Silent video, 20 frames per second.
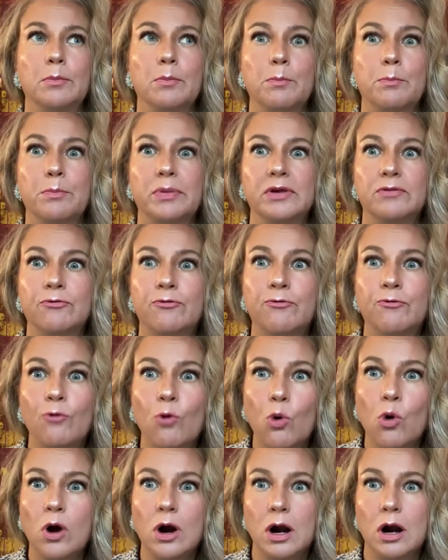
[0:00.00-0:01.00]

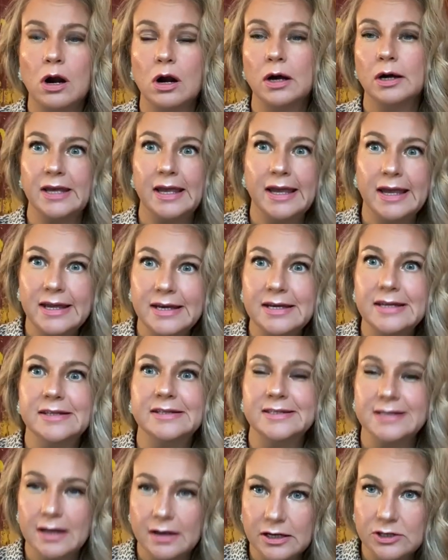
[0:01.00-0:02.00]
before any
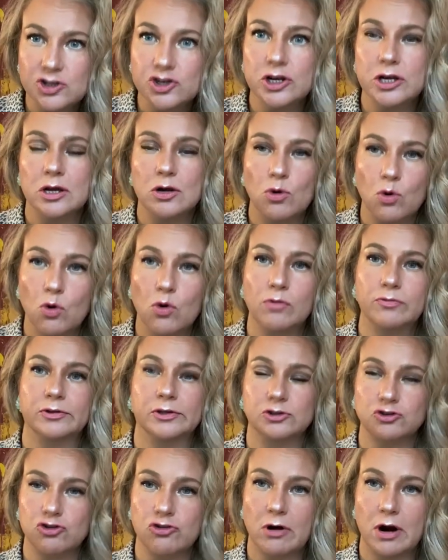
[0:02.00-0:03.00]
touching of the
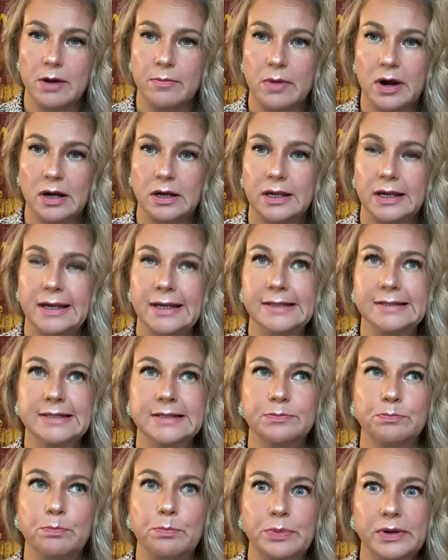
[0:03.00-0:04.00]
trauma. It's
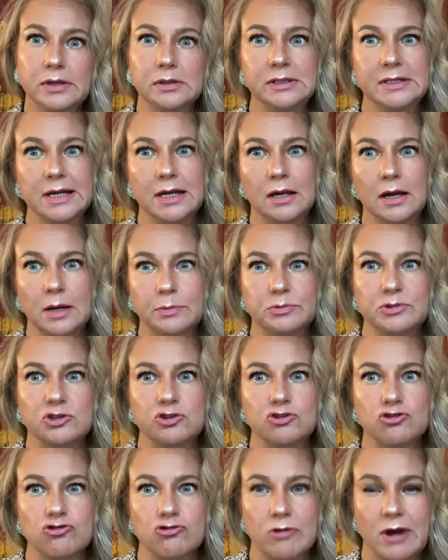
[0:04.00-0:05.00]
building up
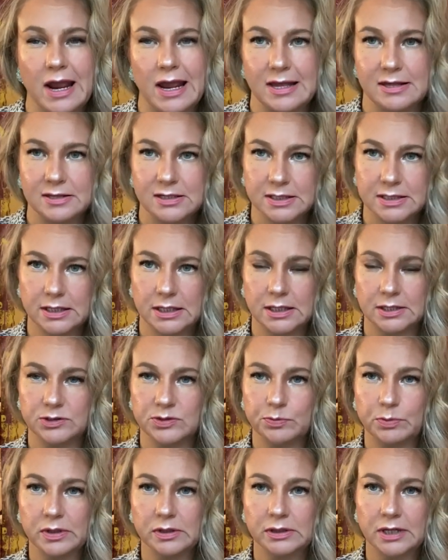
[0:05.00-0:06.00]
strengths, it's
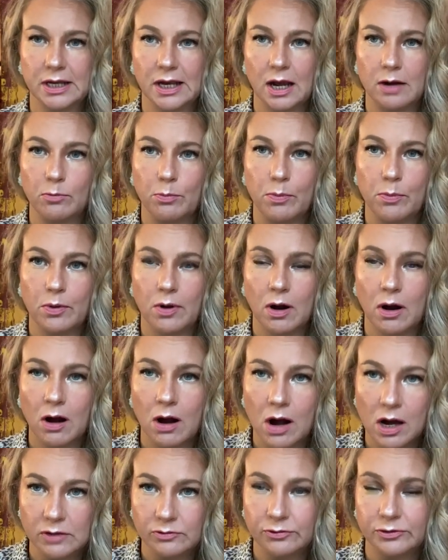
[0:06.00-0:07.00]
building up
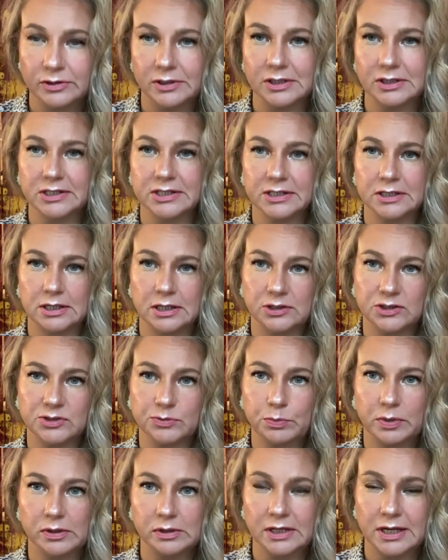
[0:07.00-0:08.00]
confidence, it's
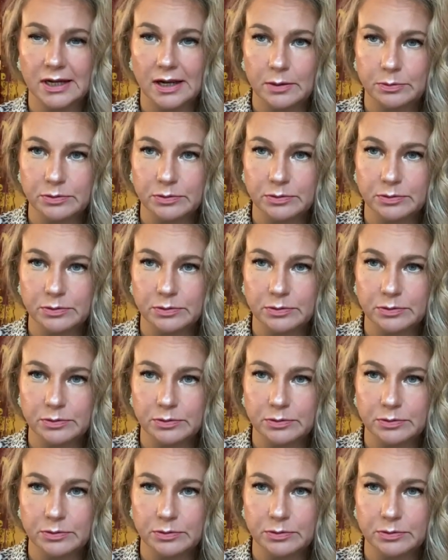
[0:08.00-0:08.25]
building up